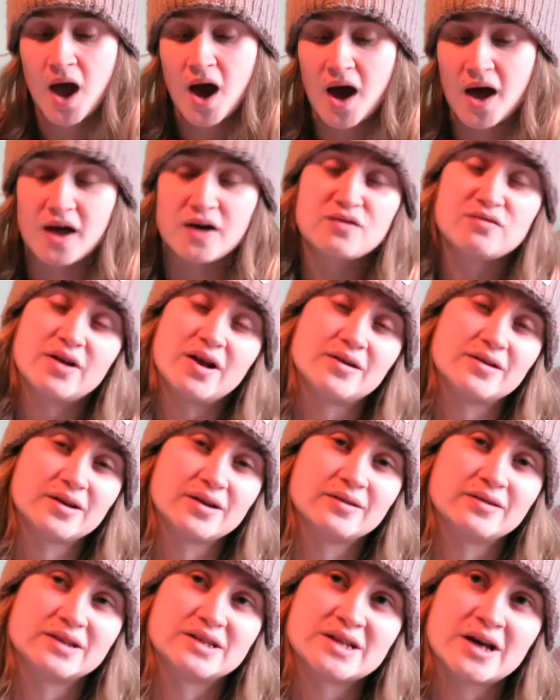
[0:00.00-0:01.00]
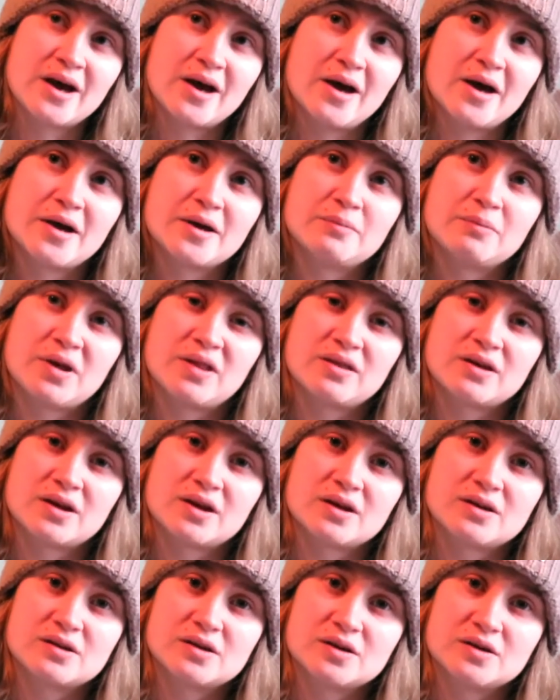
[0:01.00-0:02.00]
I read it at the time. I think
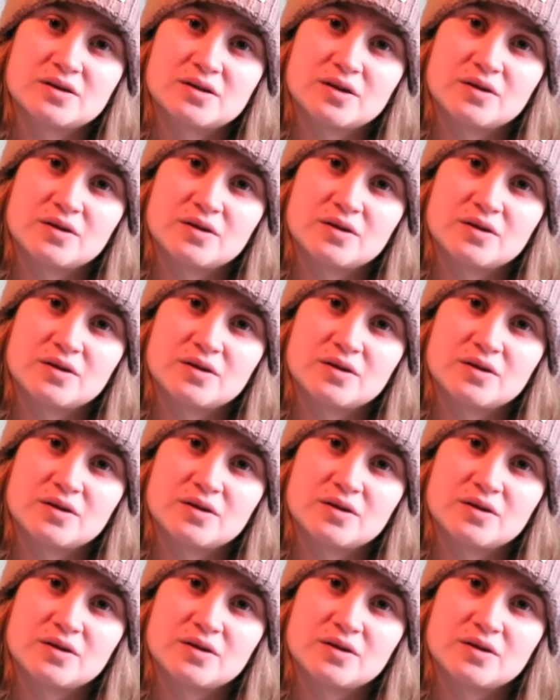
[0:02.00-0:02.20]
I did